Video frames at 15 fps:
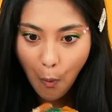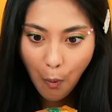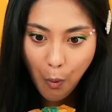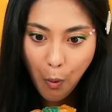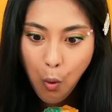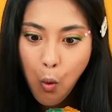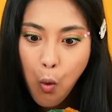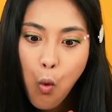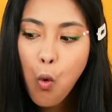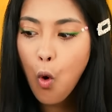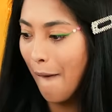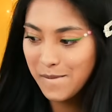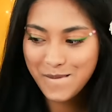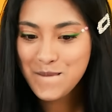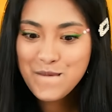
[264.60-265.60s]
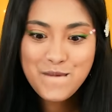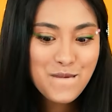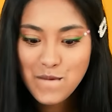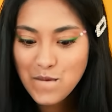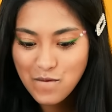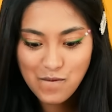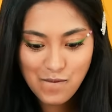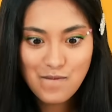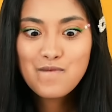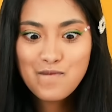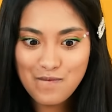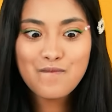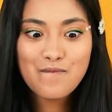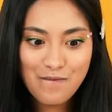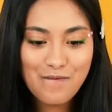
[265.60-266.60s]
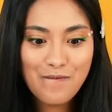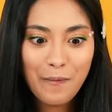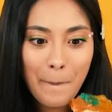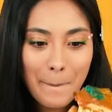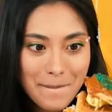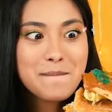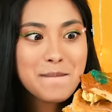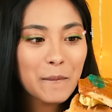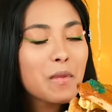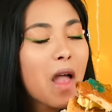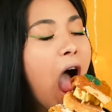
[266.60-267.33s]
And now for the big reveal! Bite!